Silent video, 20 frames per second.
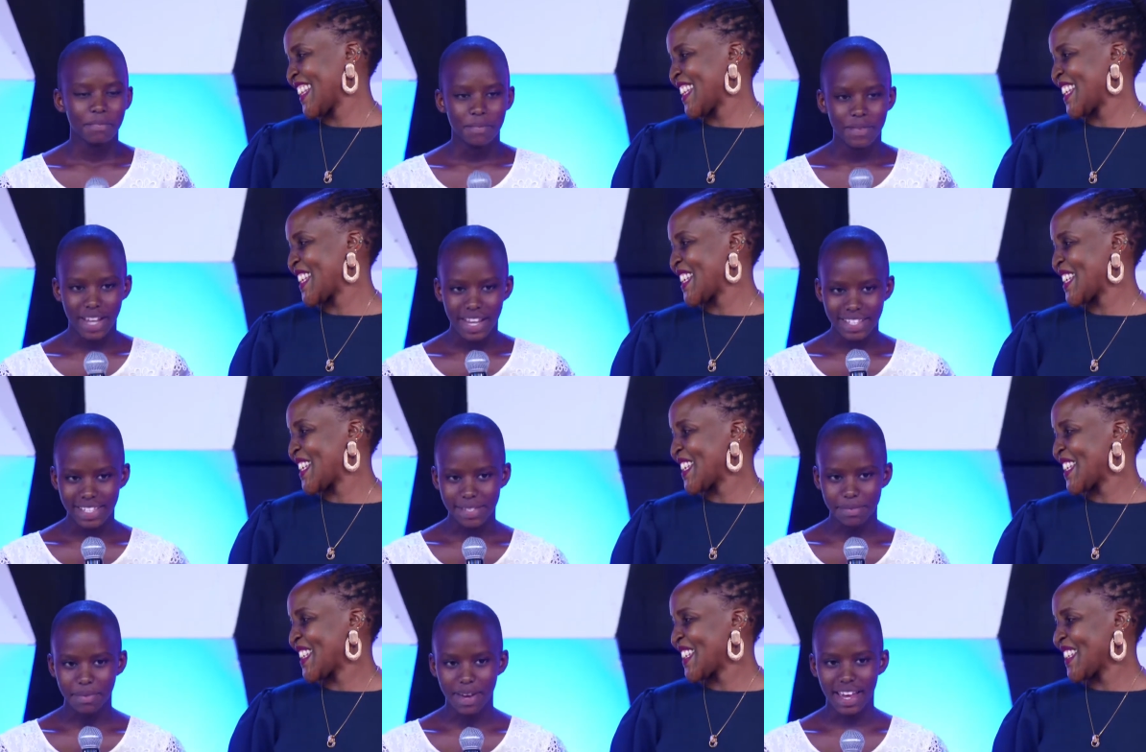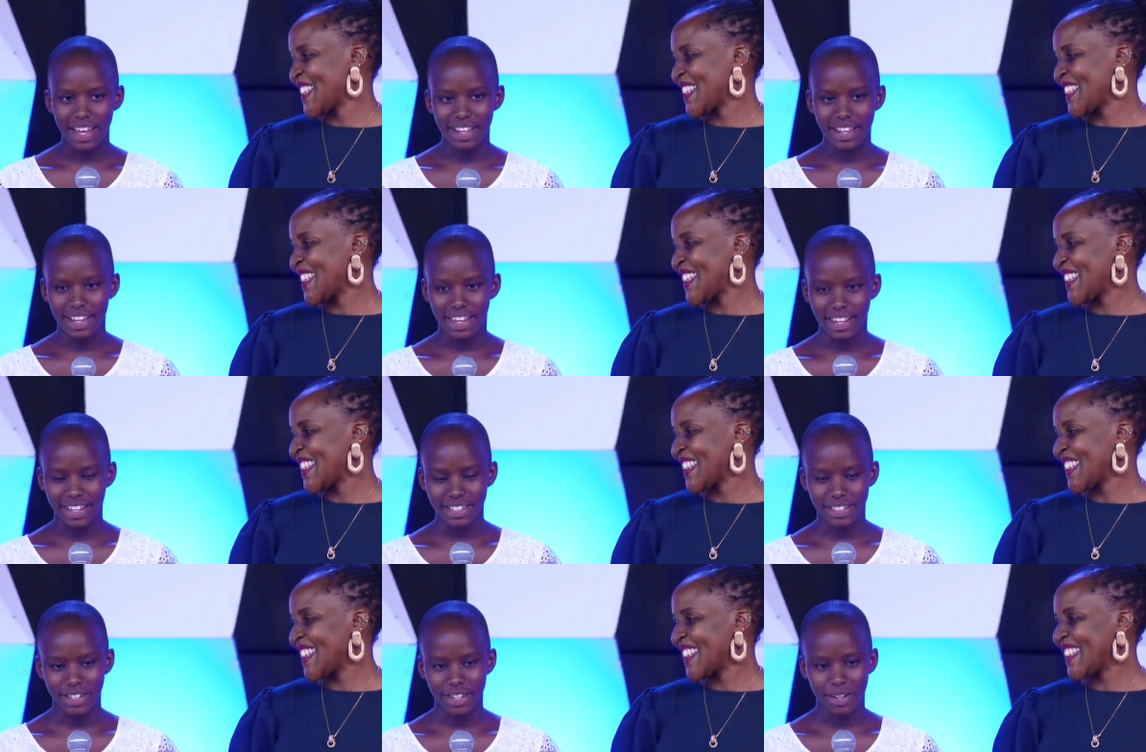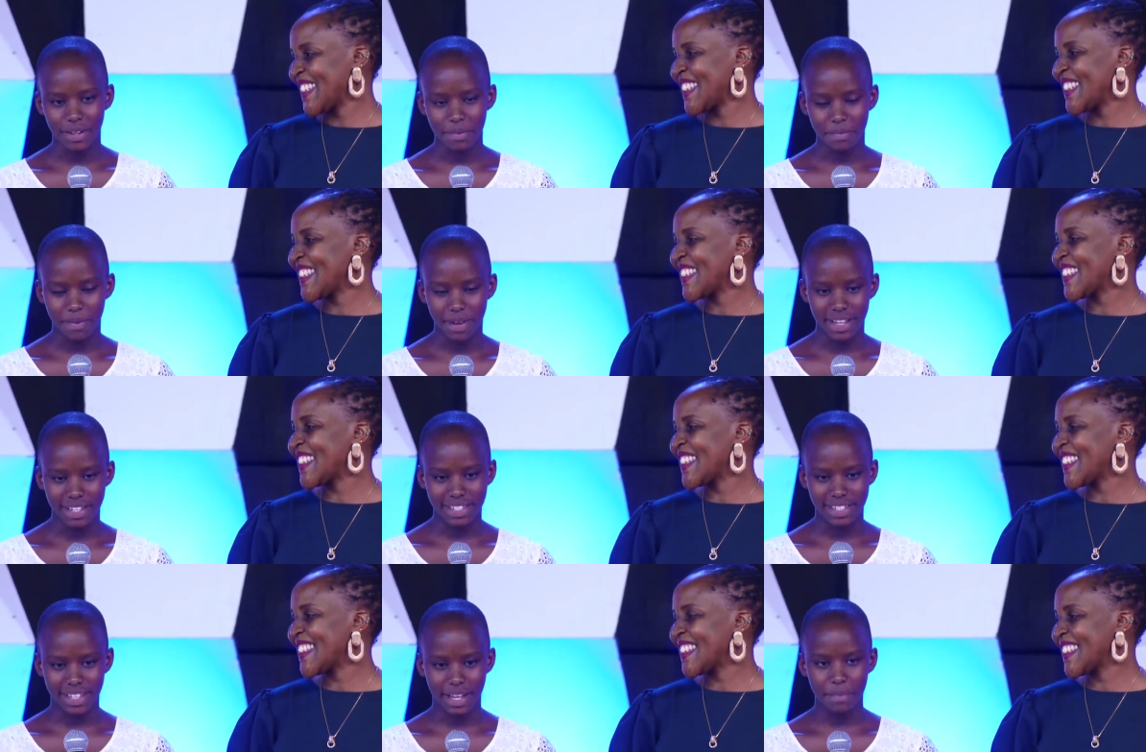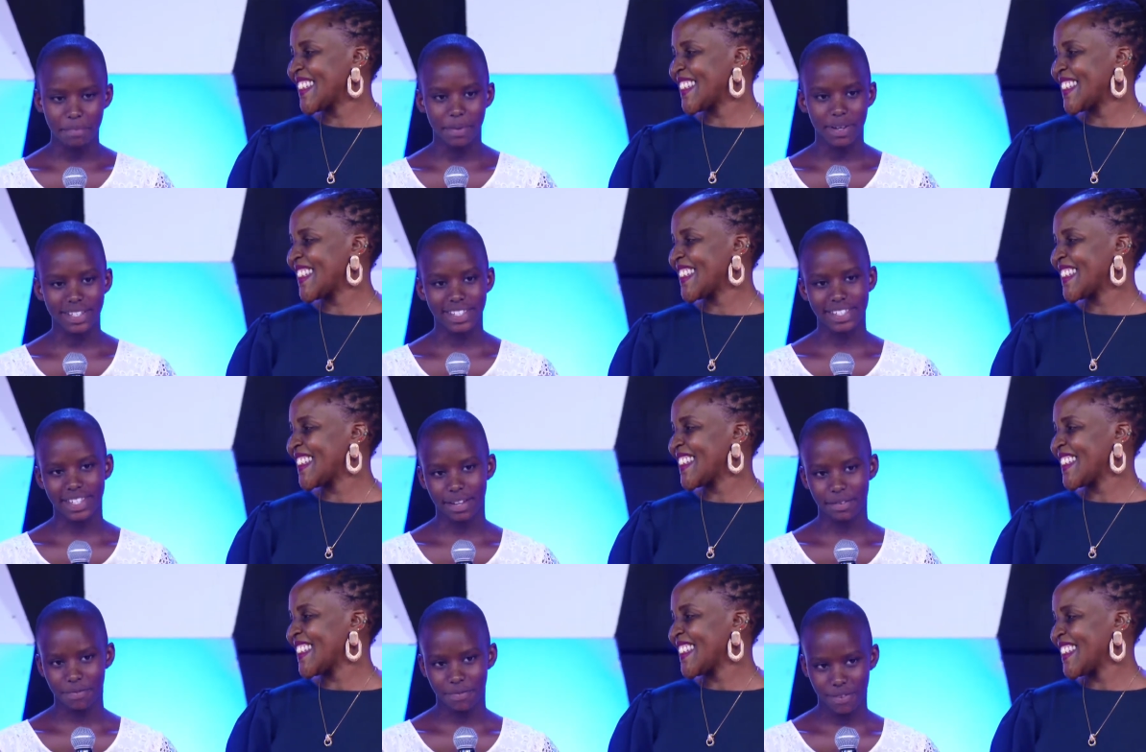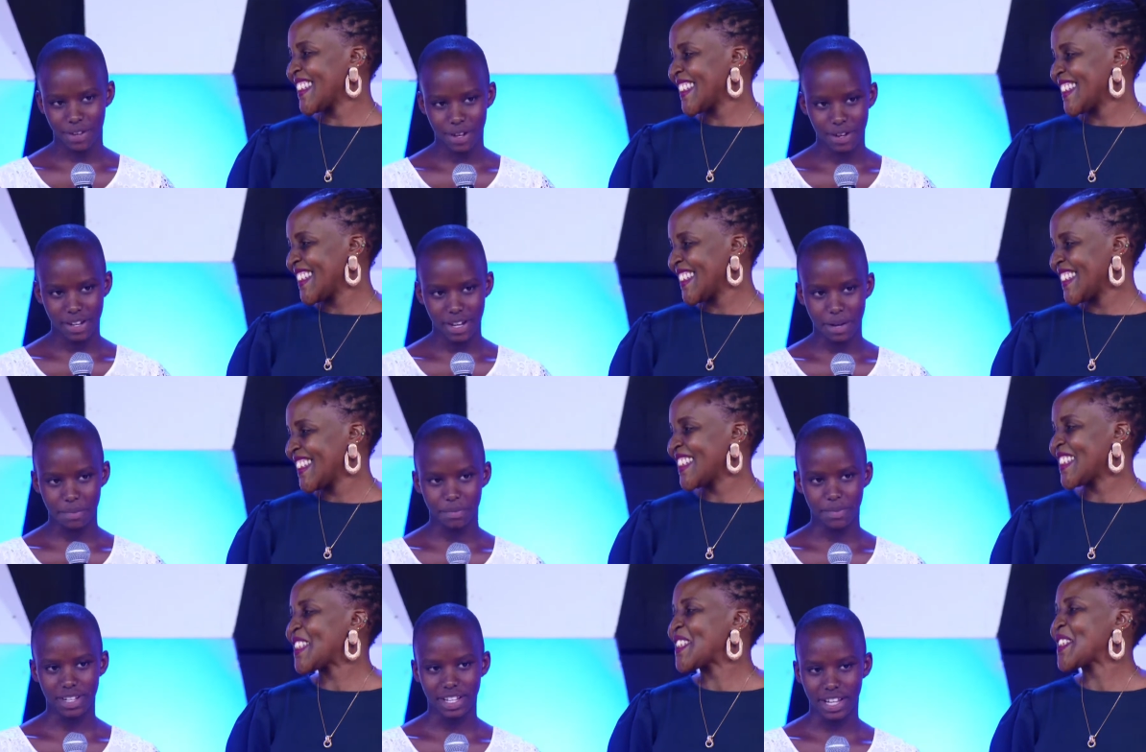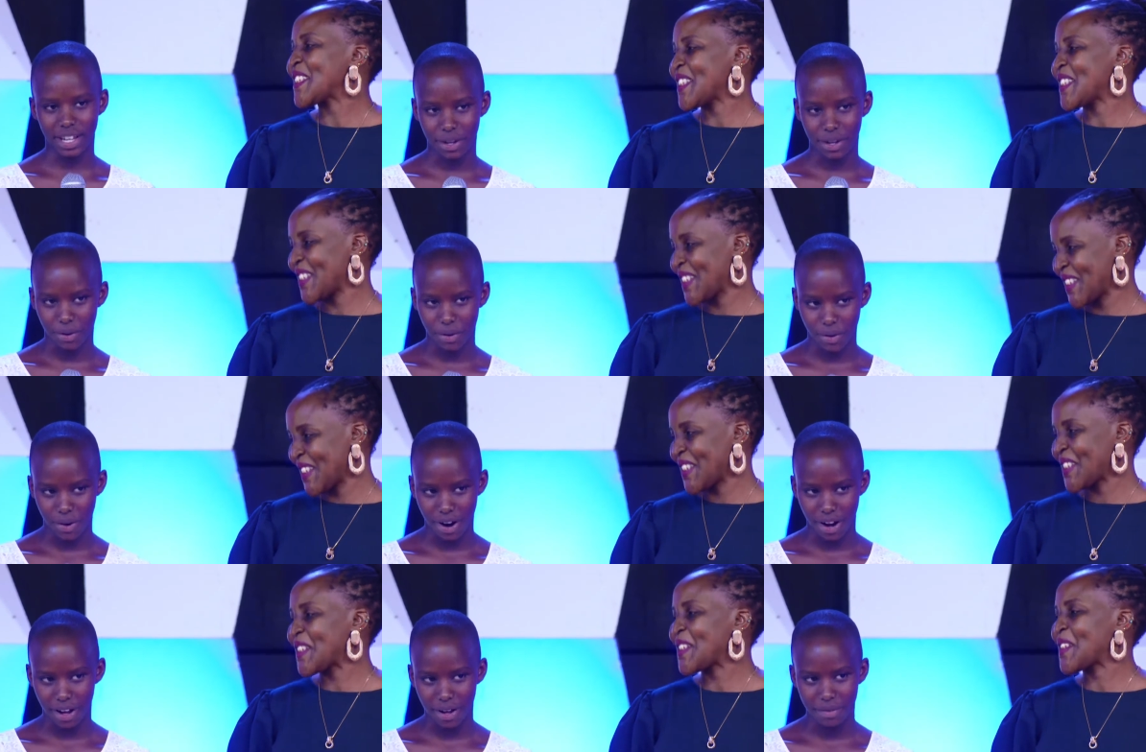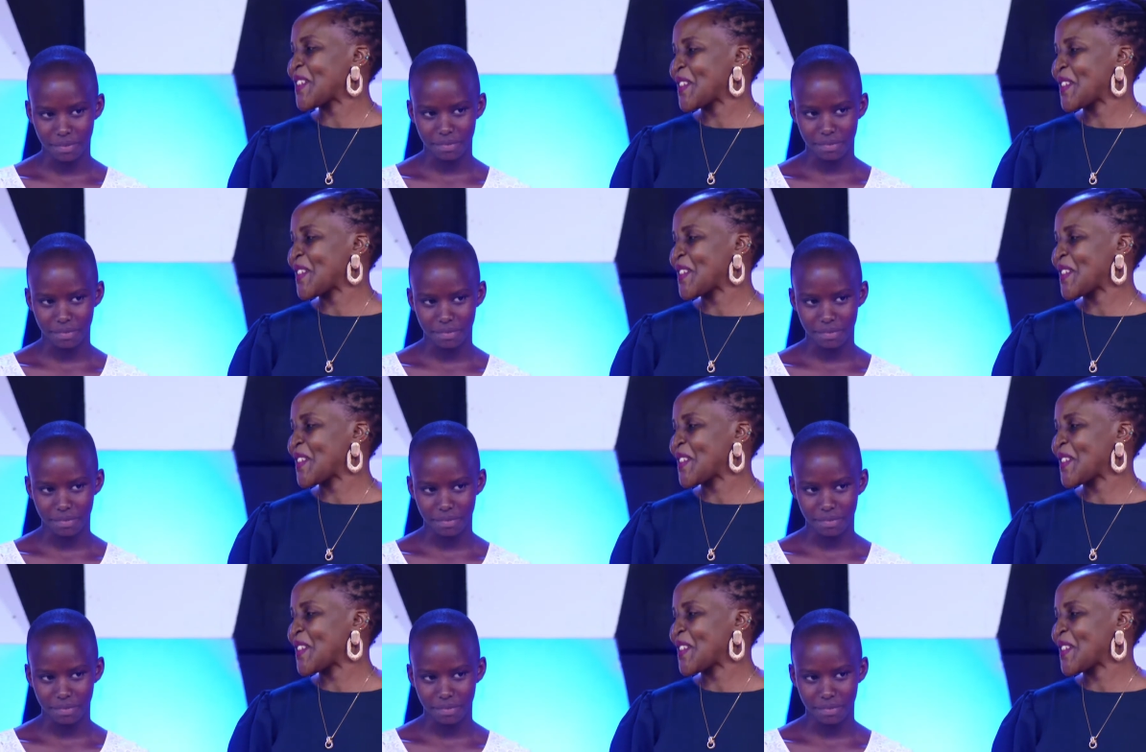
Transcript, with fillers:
Speaker 1: Plus my locational pastor, Pastor Fiona Mulira.